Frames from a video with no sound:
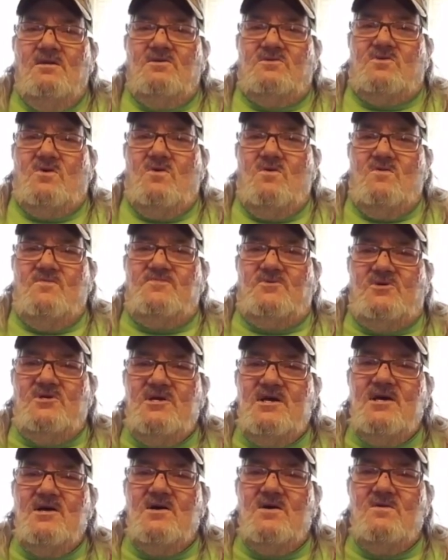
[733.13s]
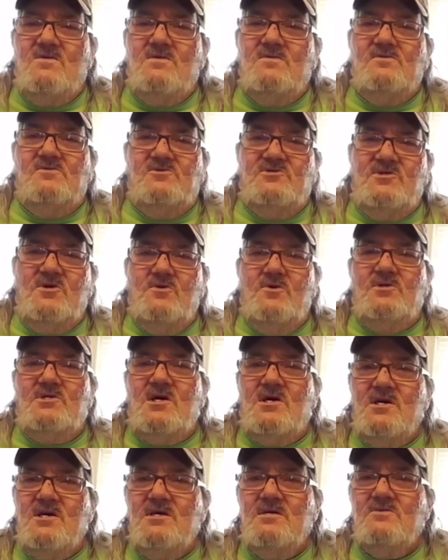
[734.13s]
So for now, Leo
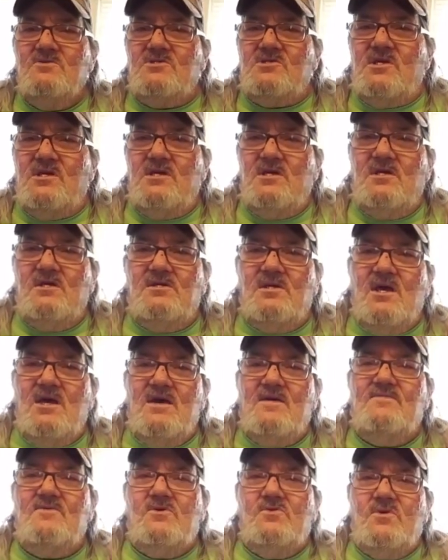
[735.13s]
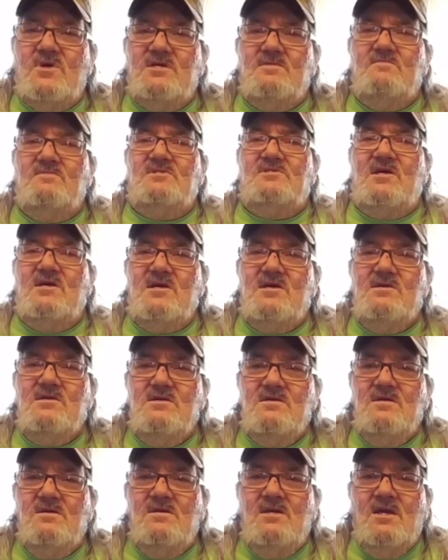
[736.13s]
and I are saying have a great
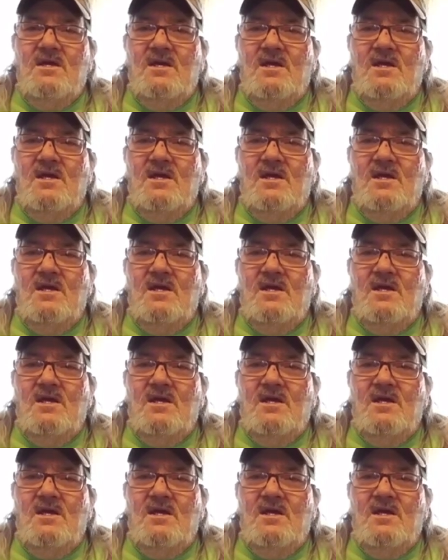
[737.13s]
day.